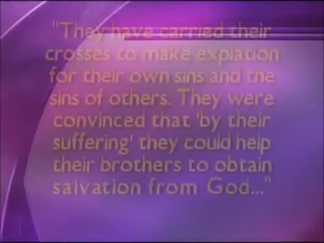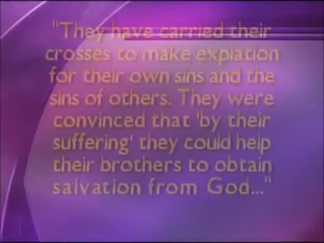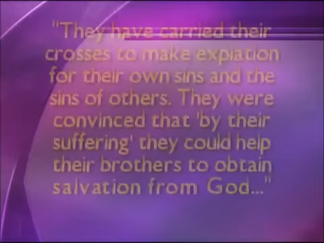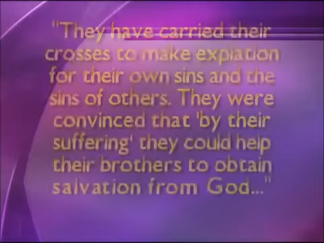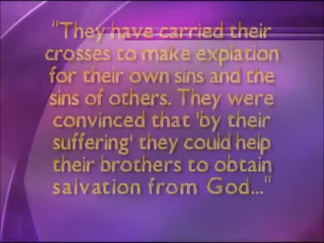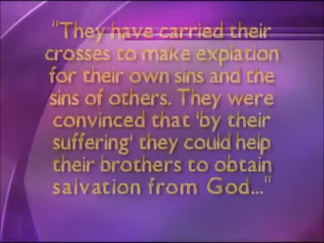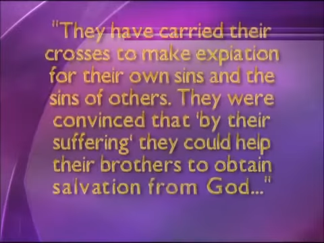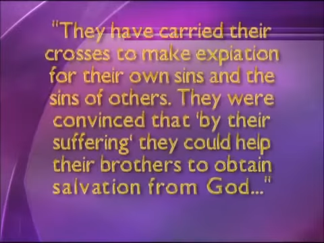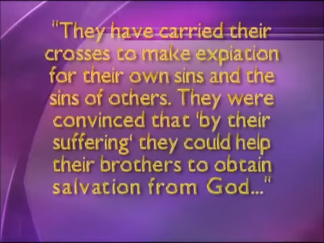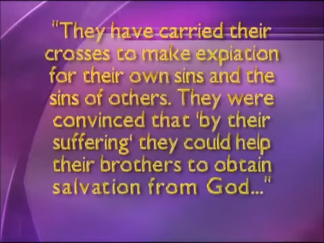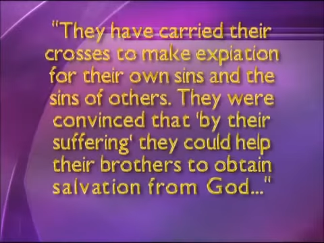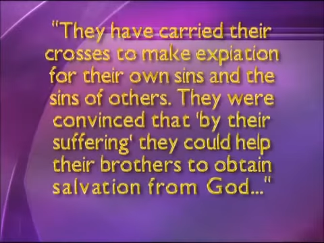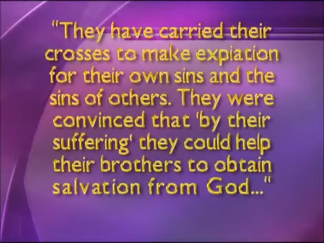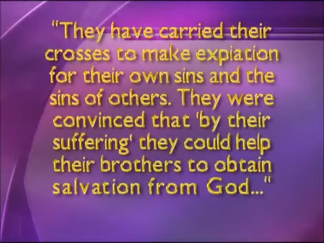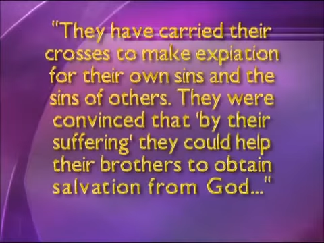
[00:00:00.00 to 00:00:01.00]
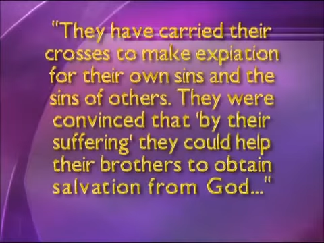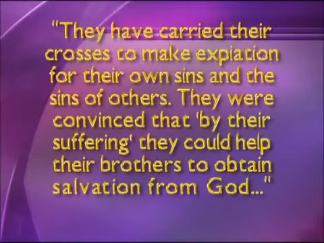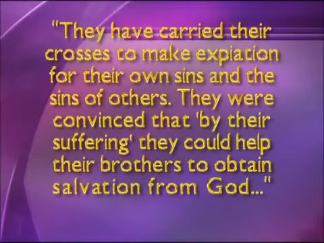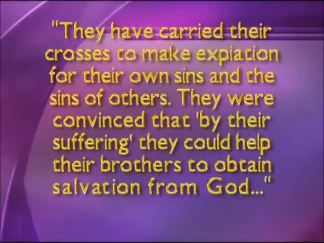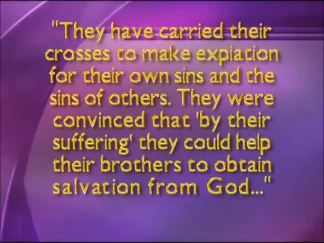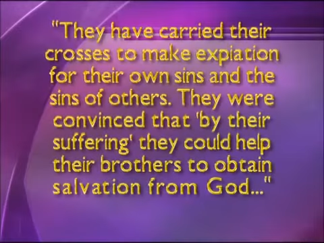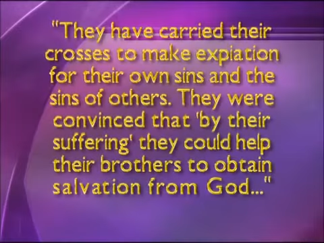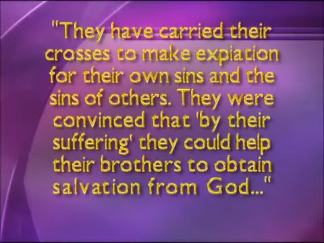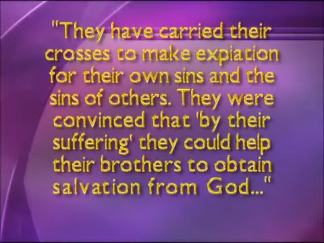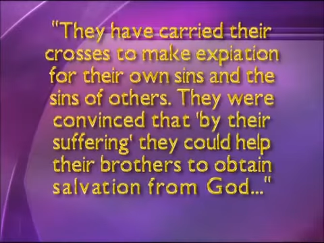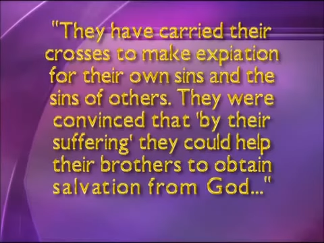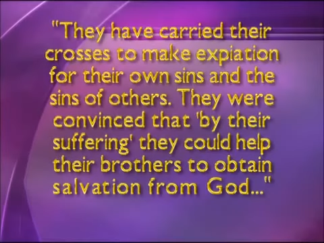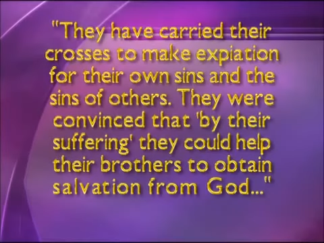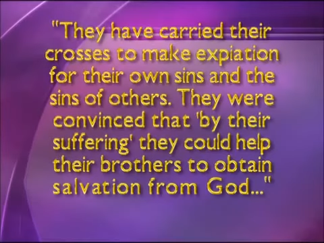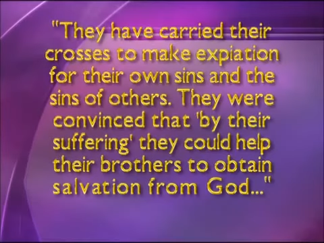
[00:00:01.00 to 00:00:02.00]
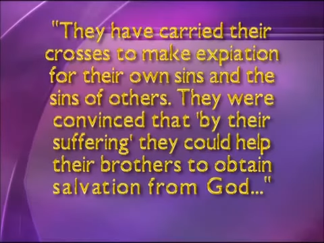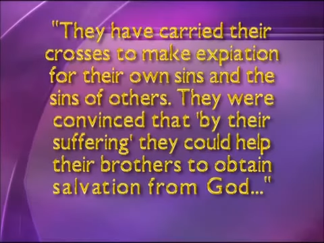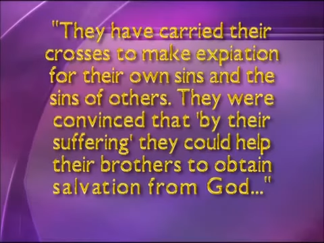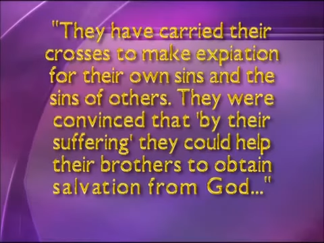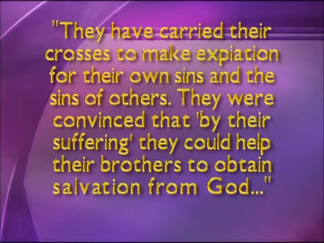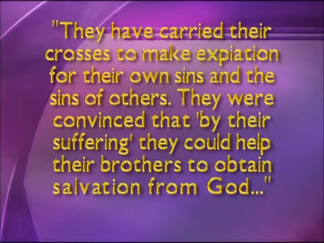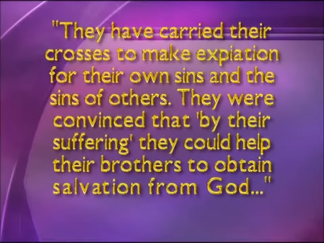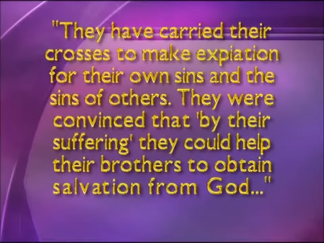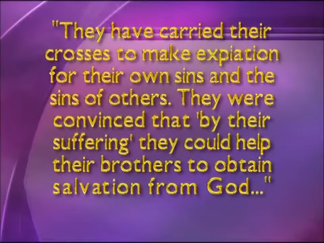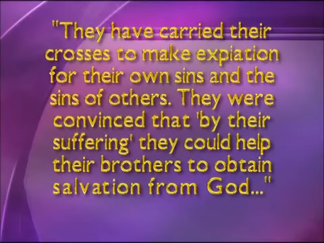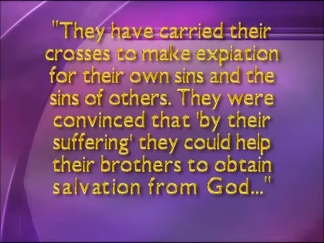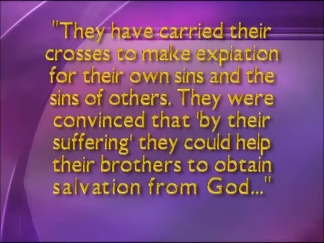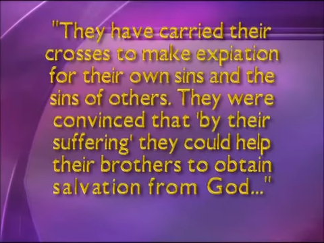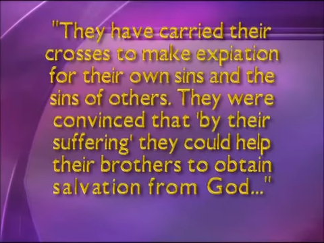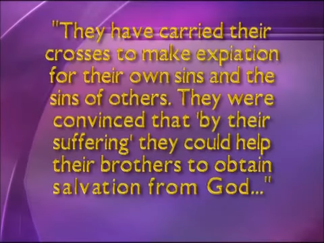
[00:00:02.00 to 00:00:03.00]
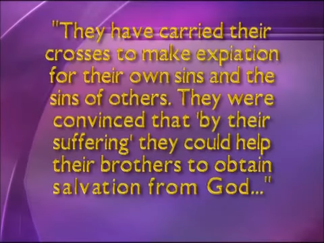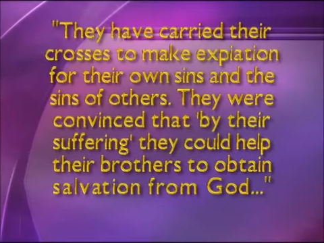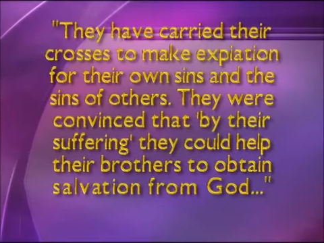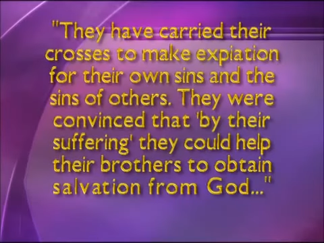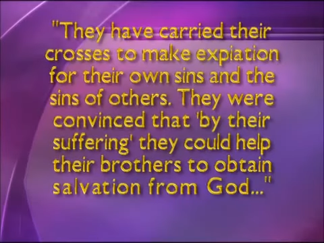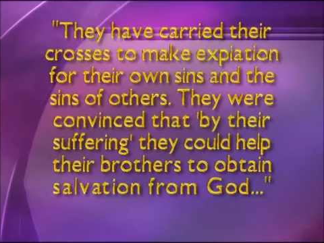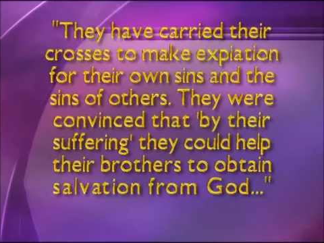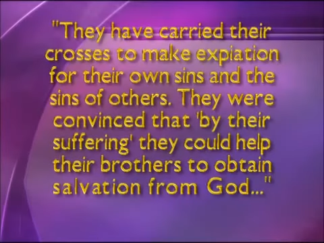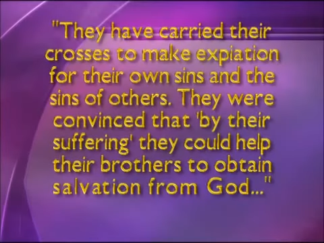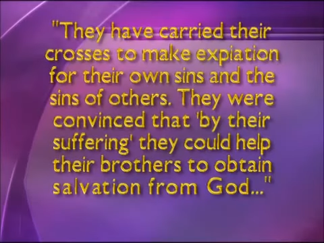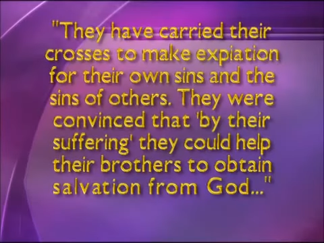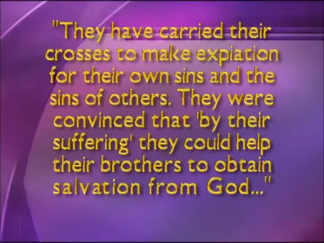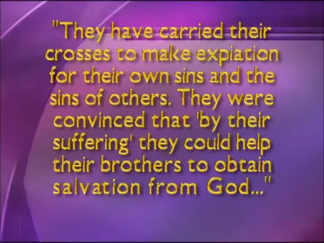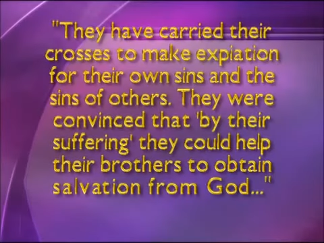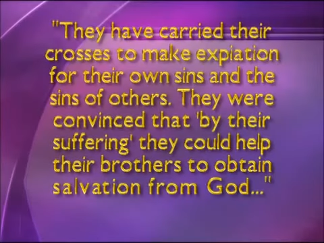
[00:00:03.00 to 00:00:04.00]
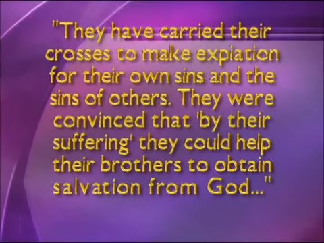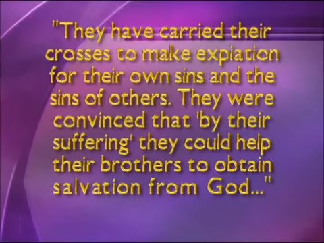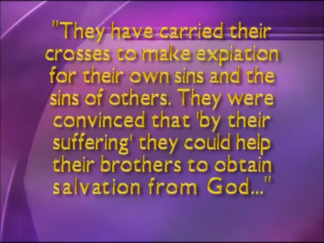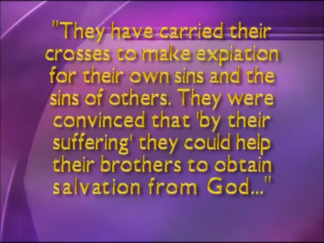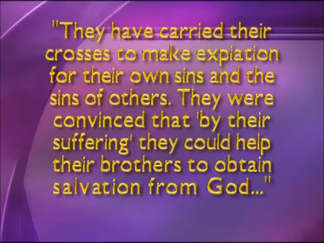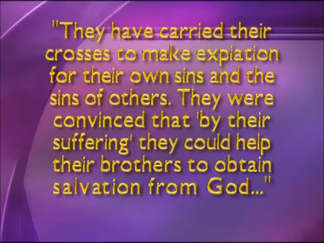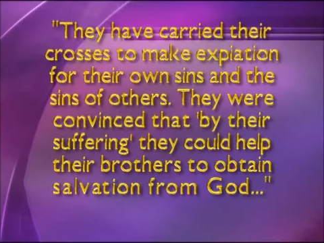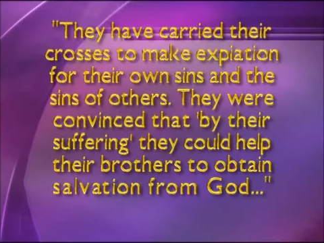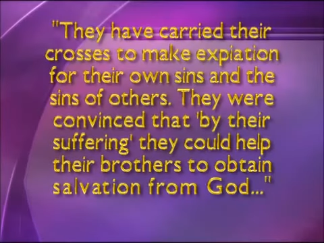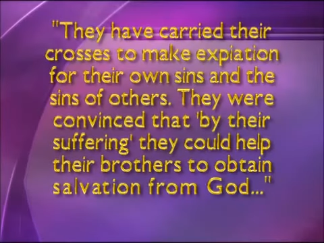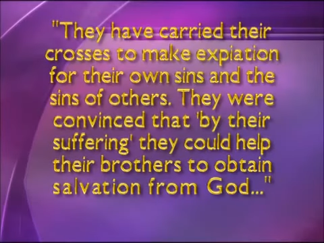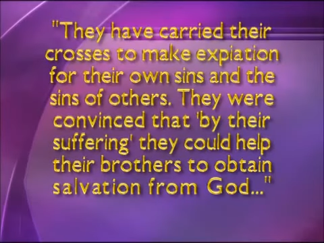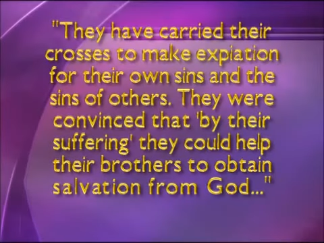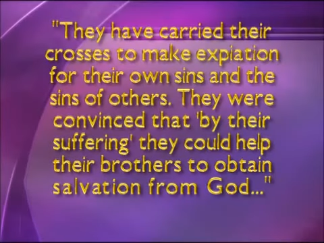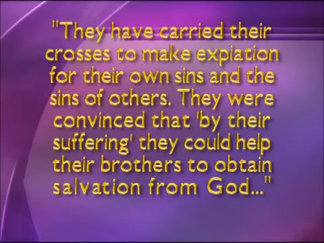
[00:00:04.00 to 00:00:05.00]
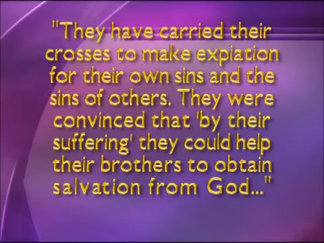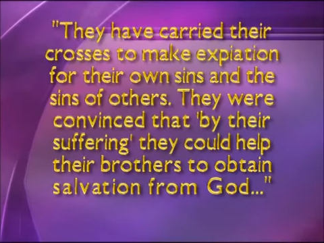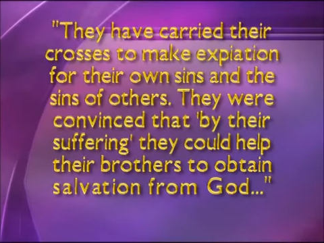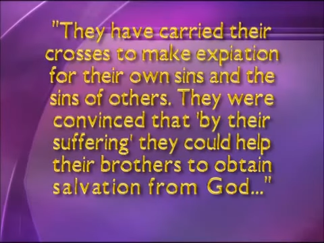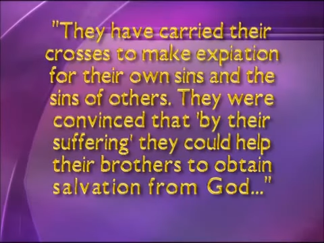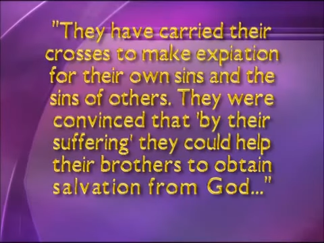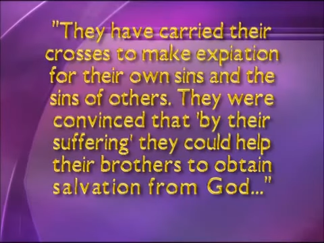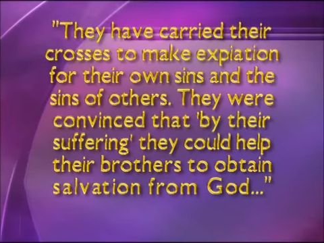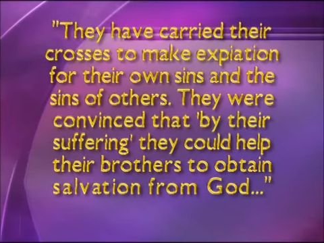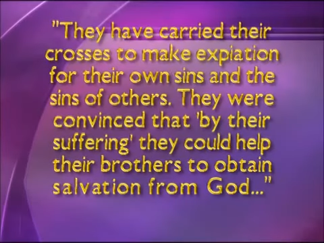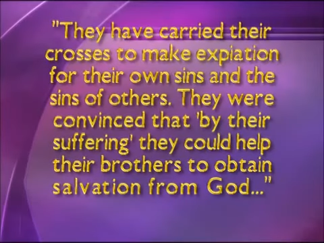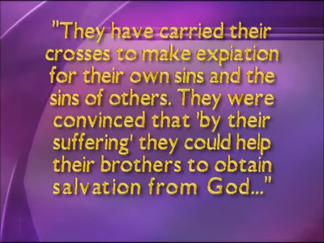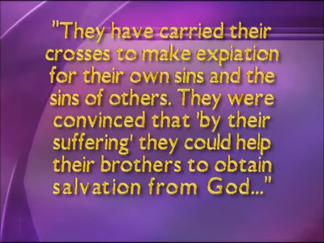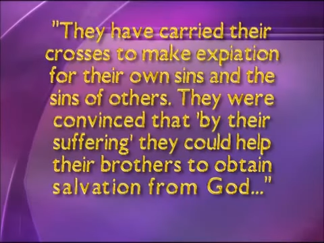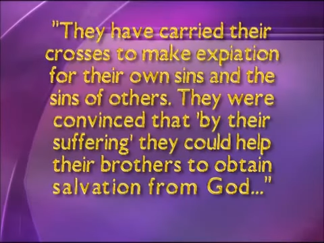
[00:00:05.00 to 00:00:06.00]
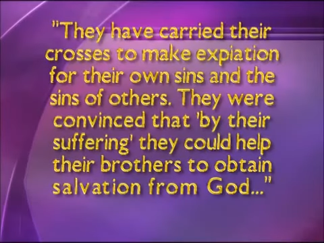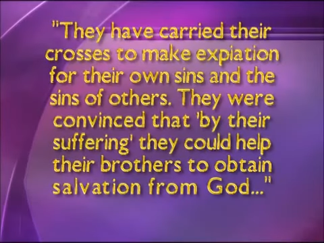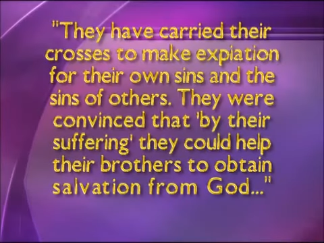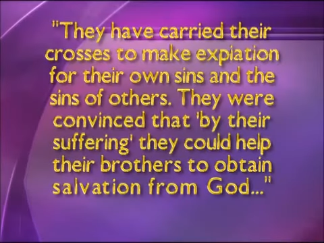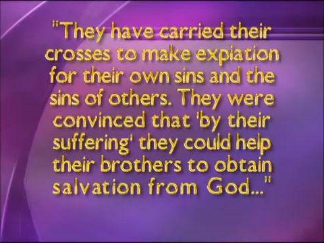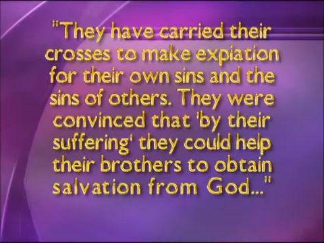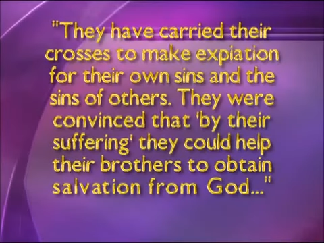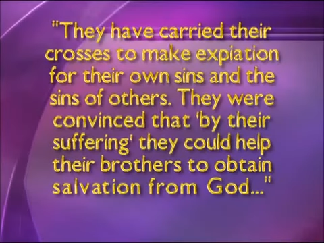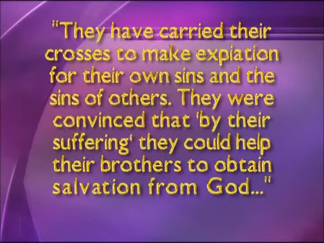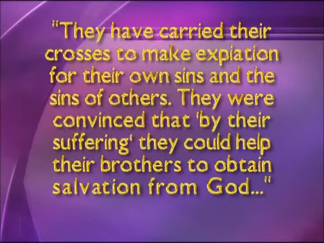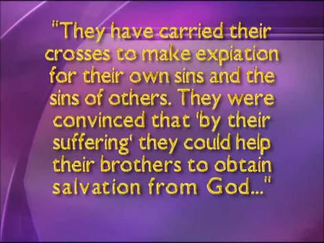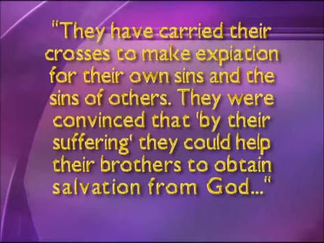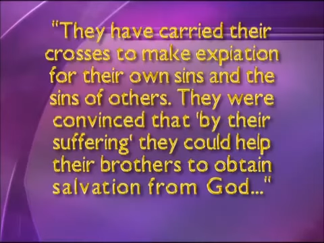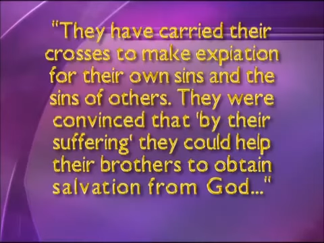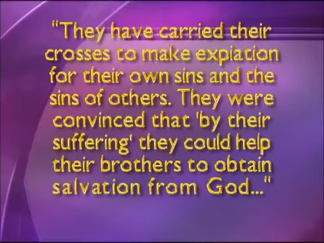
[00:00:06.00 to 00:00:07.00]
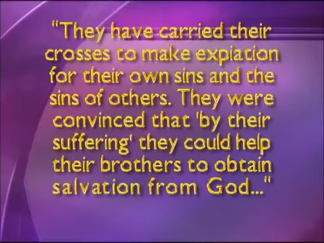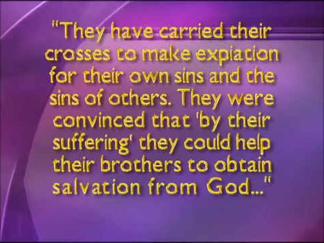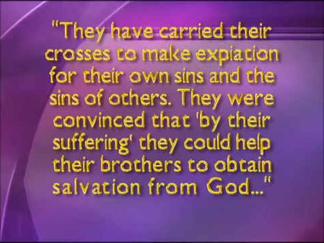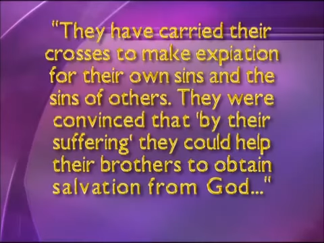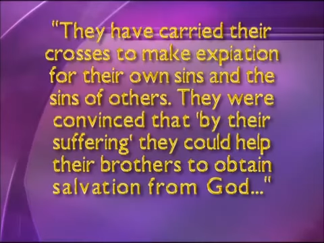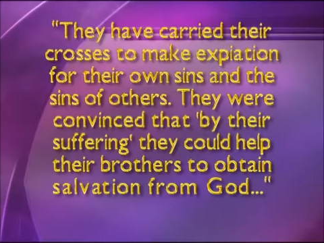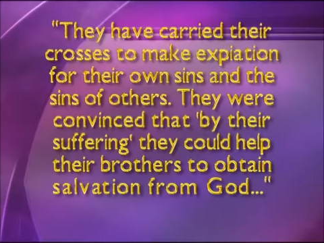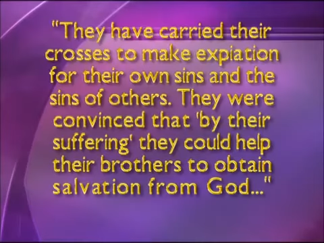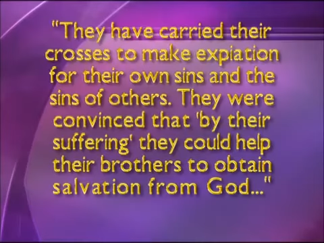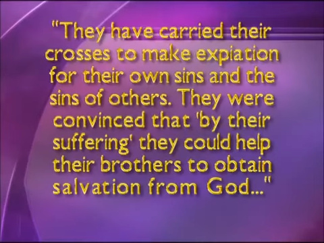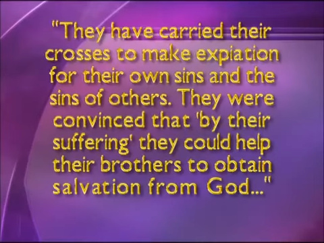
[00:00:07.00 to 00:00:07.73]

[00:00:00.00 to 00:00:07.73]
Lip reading: No face is visible, so there are no lips to read.